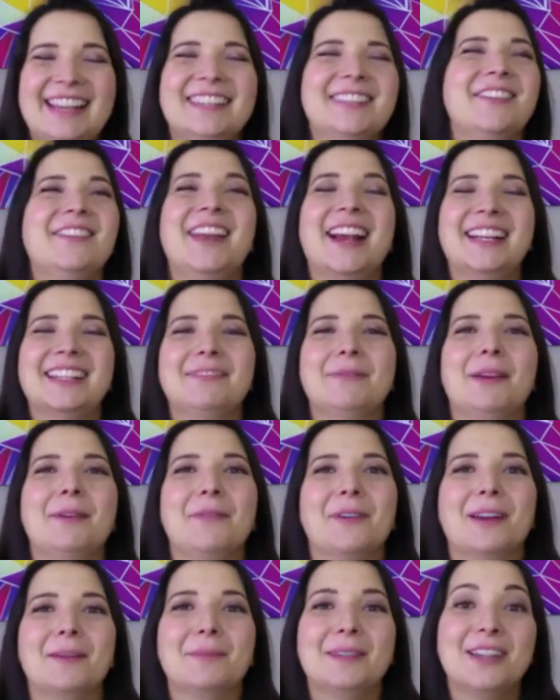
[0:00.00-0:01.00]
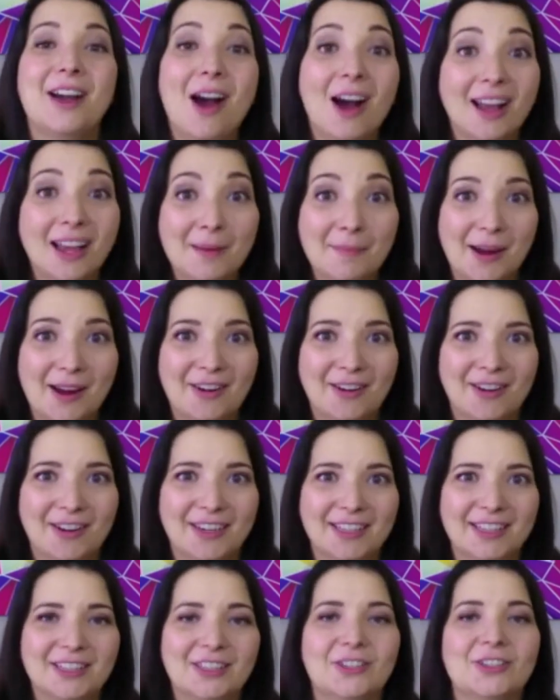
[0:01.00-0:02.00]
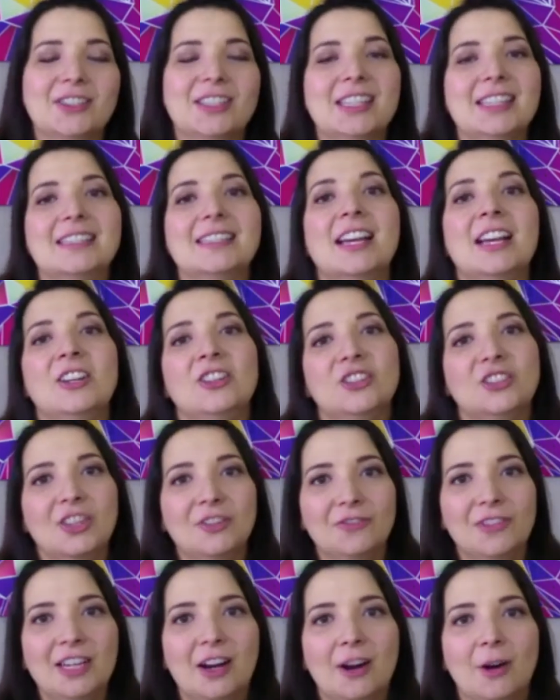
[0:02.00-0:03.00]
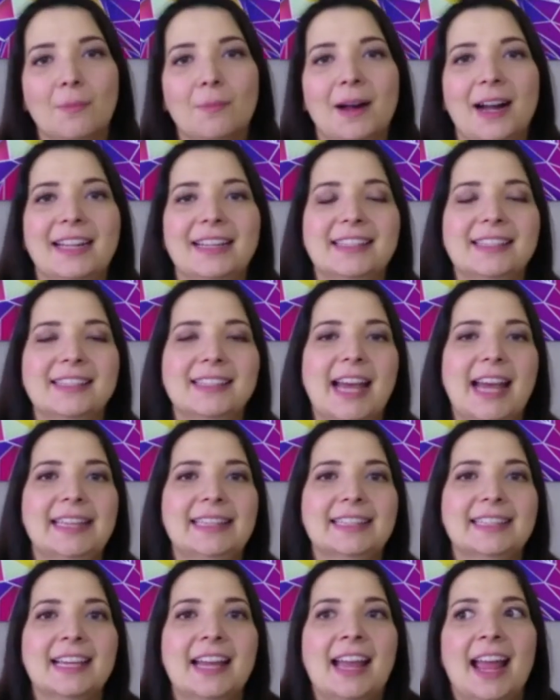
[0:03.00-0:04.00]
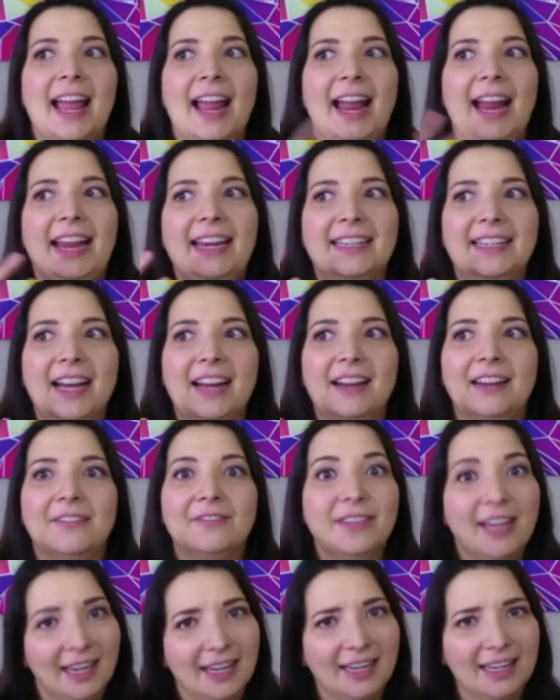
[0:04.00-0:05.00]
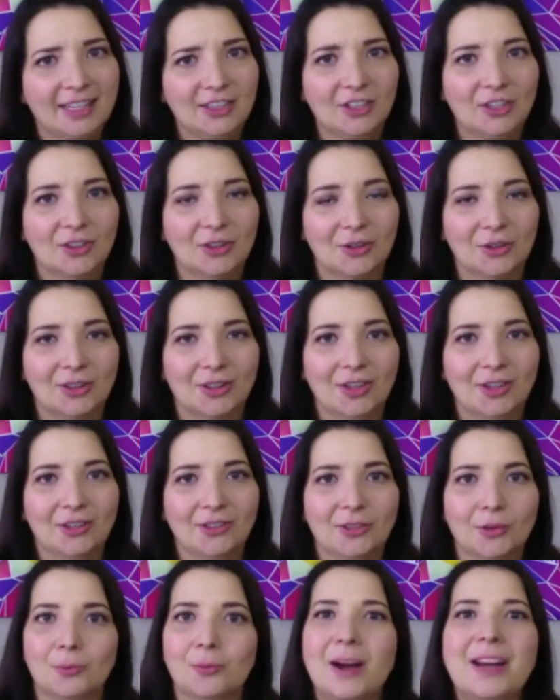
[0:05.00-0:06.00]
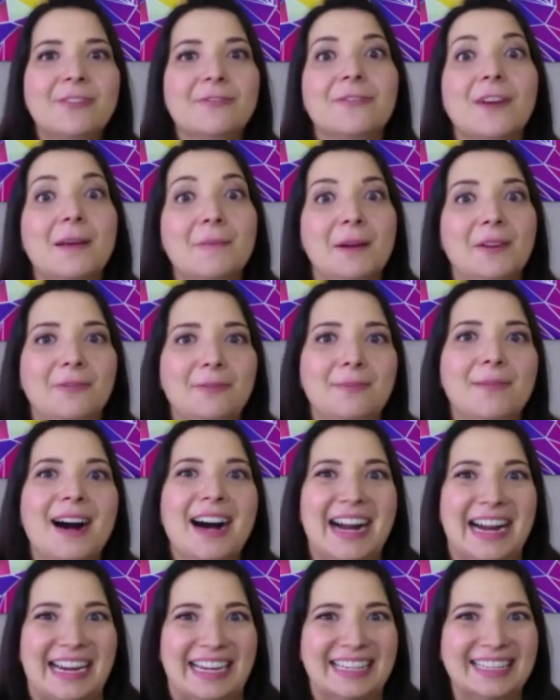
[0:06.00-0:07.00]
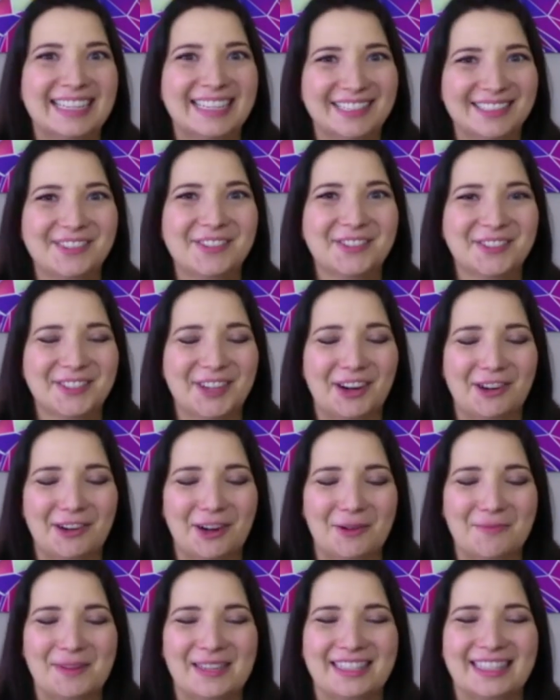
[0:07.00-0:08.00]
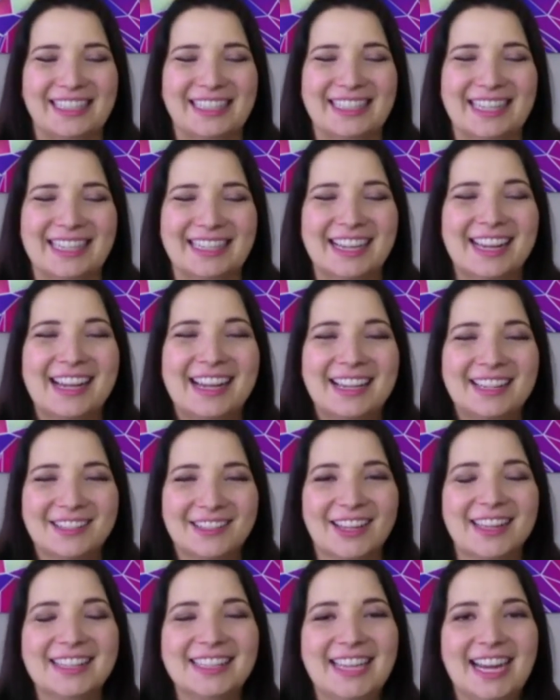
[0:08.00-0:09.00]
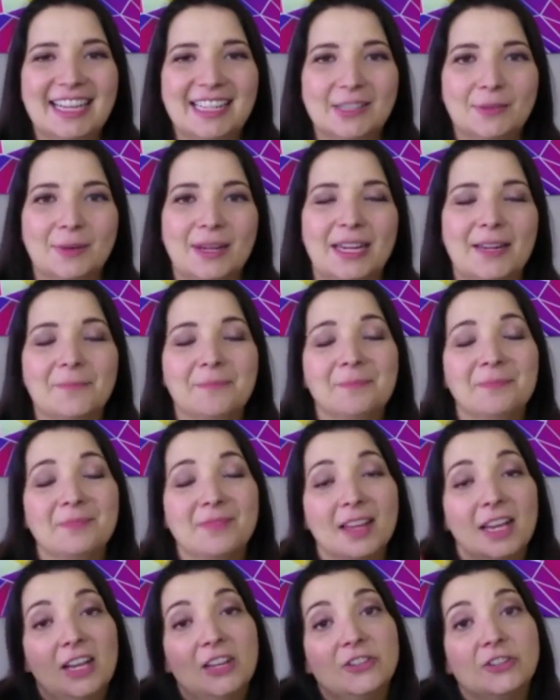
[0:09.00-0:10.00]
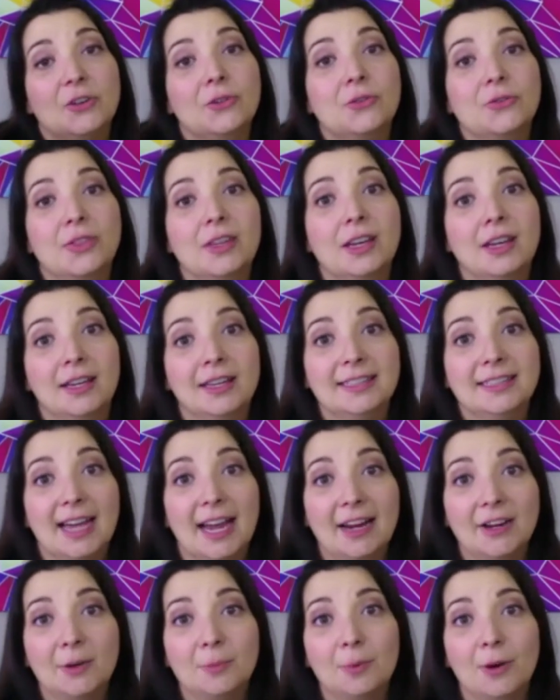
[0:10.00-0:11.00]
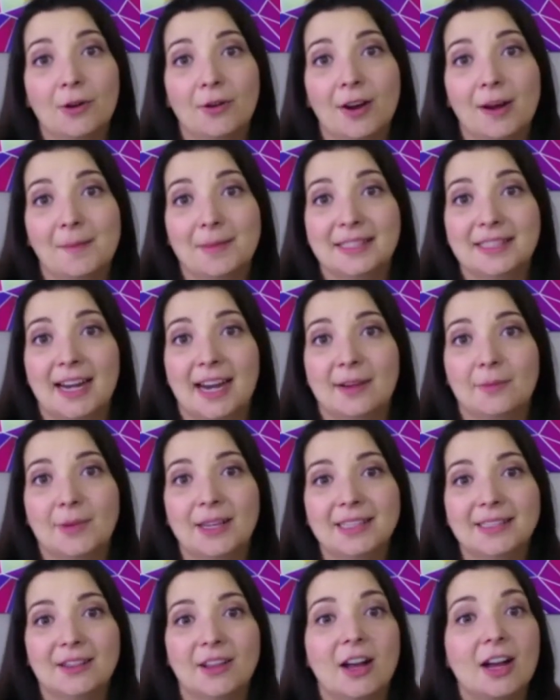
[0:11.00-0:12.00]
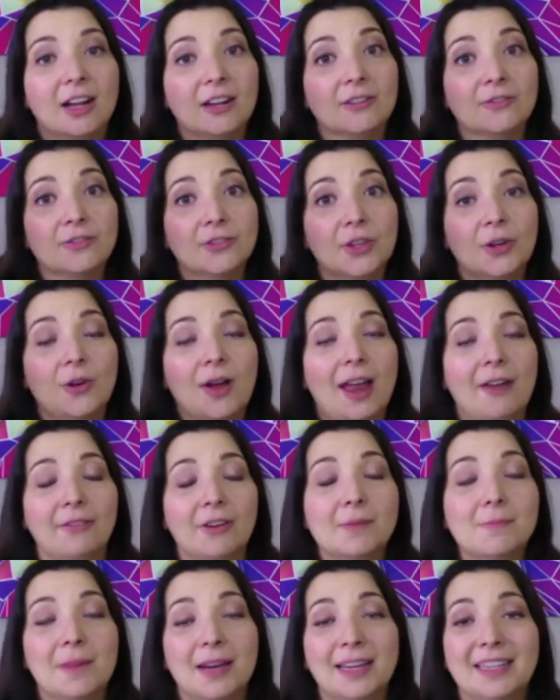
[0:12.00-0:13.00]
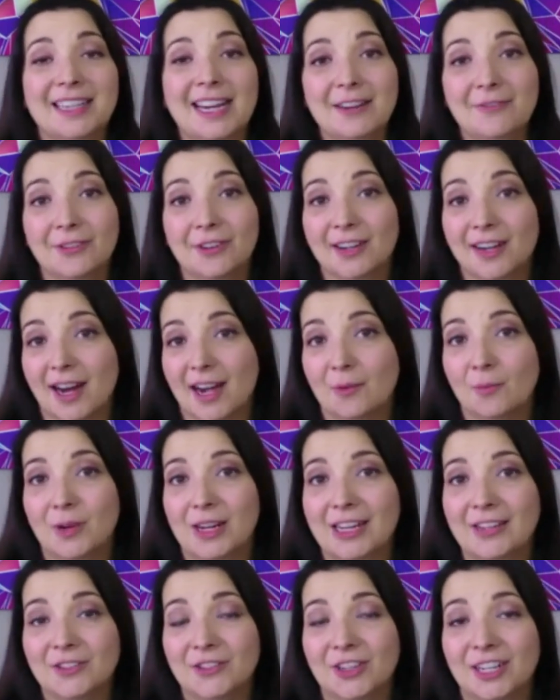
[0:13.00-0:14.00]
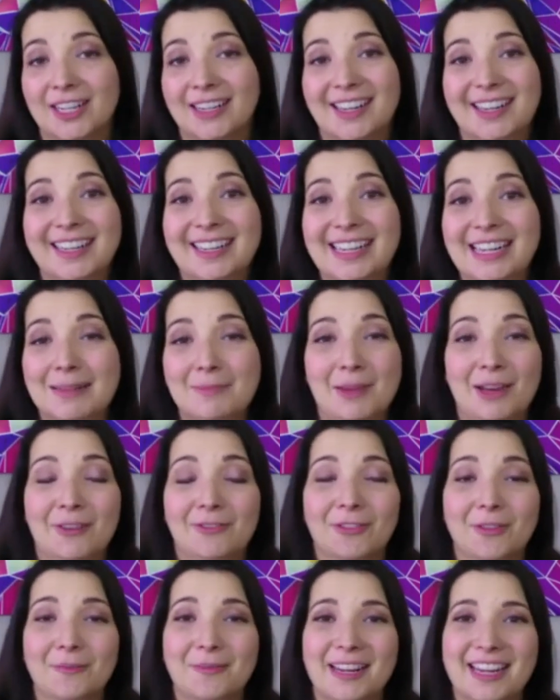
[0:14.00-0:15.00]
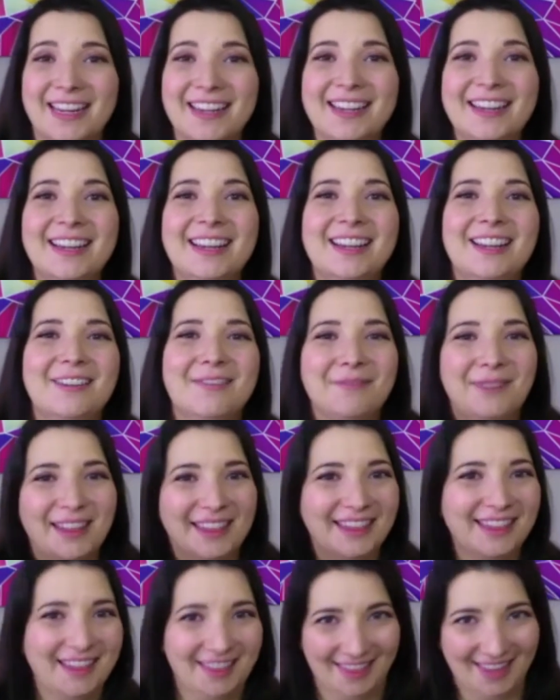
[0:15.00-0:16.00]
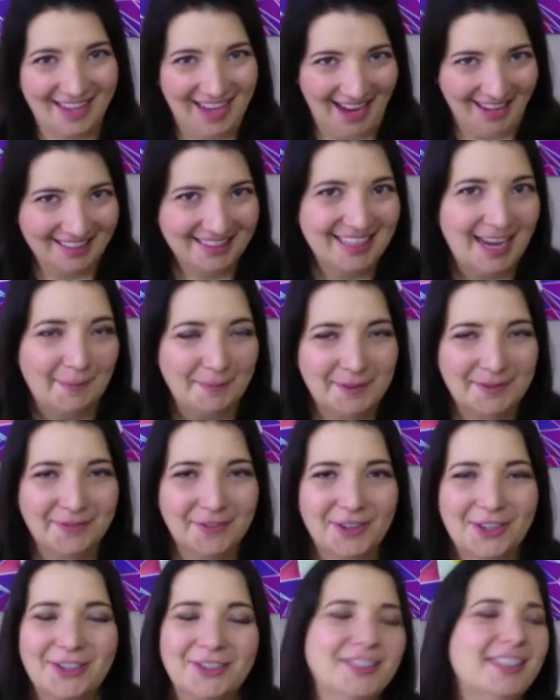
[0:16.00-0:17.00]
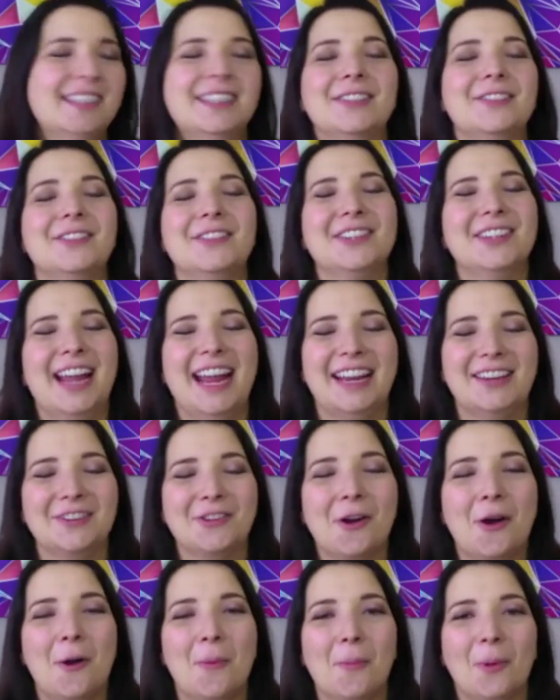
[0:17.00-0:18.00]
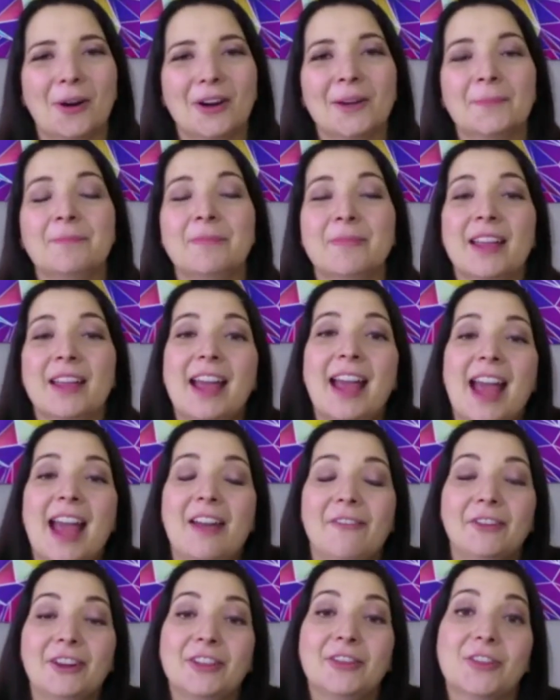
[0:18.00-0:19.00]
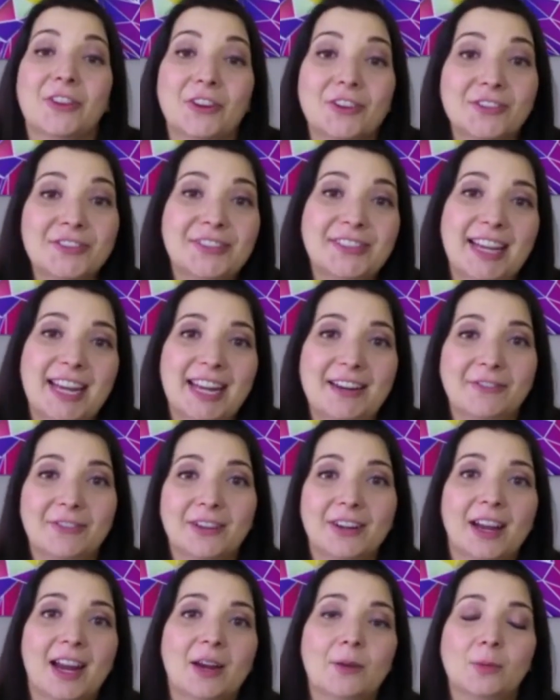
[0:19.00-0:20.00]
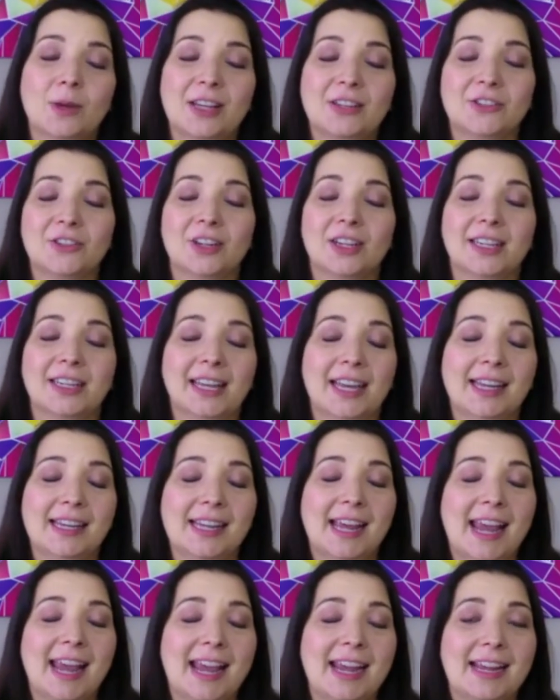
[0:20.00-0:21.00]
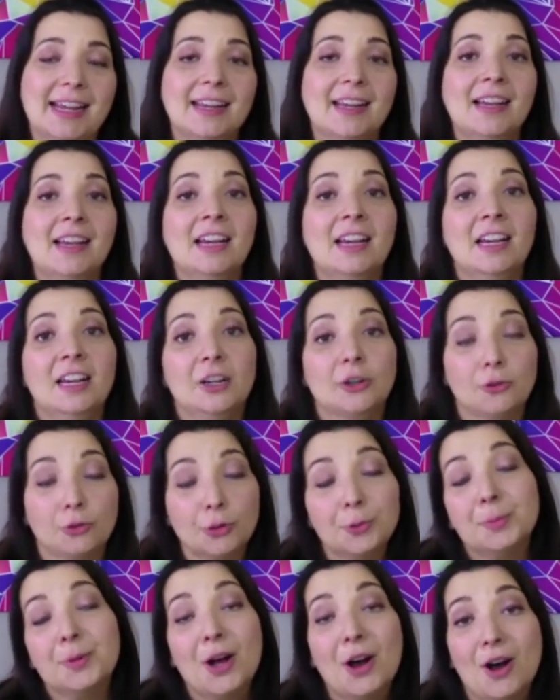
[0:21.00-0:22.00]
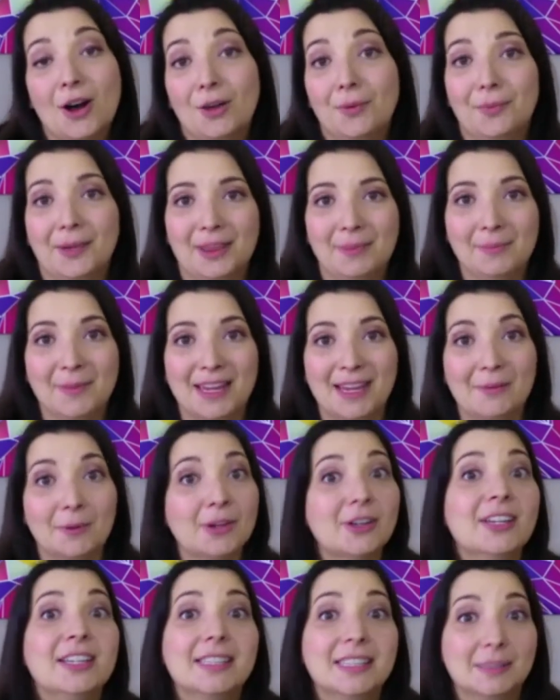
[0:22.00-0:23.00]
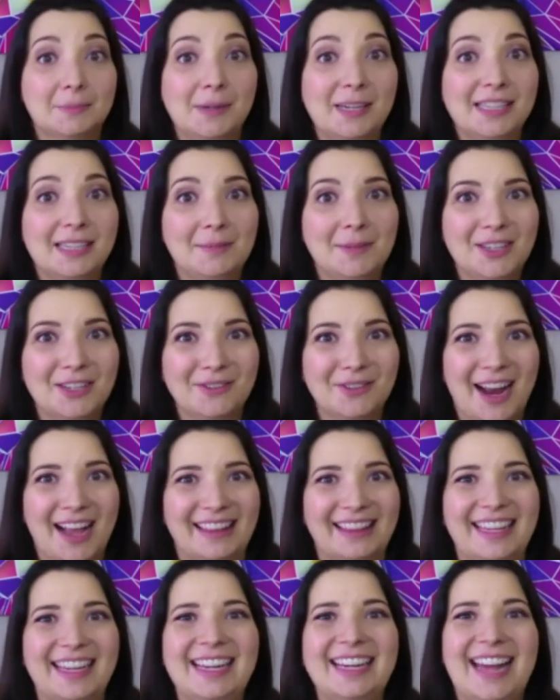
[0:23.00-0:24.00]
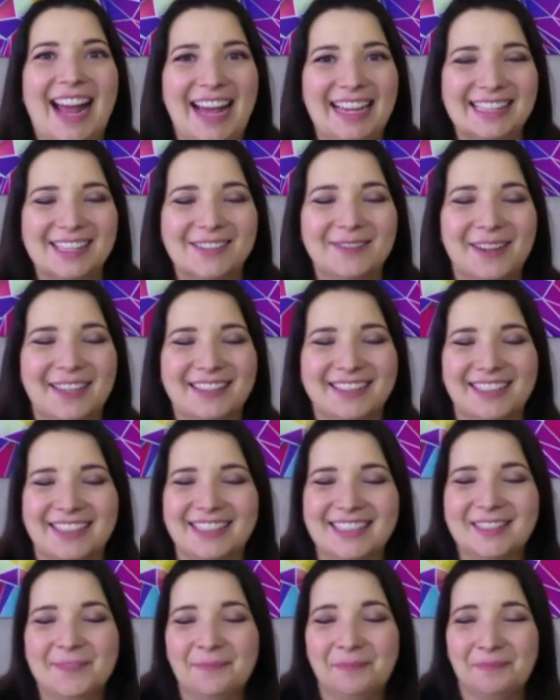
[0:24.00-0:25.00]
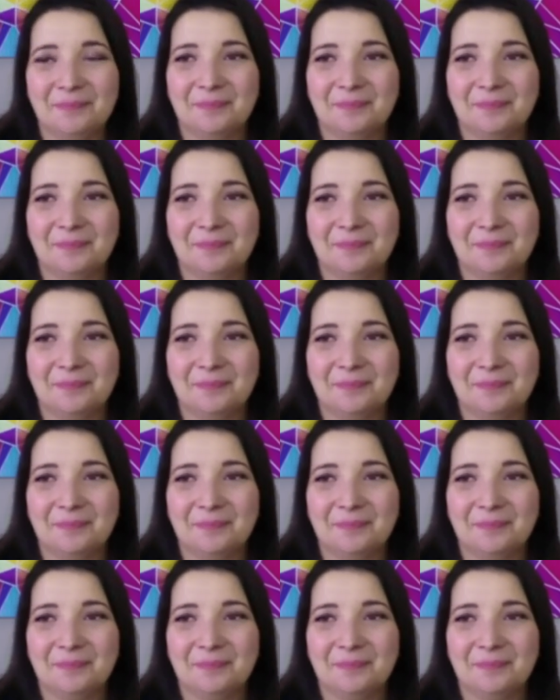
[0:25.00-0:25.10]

So next week, we're going to be talking about our excuses, shifting our mindsets, and kind of getting into the, the right frame of mind to start our businesses. So that's next week. So the entire program is nine weeks long. So every Monday for nine weeks, you're going to get an email from me with the next steps for you to do and your homework. Every Thursday for nine weeks, you're going to get a group call with me where you can speak to me directly and ask questions.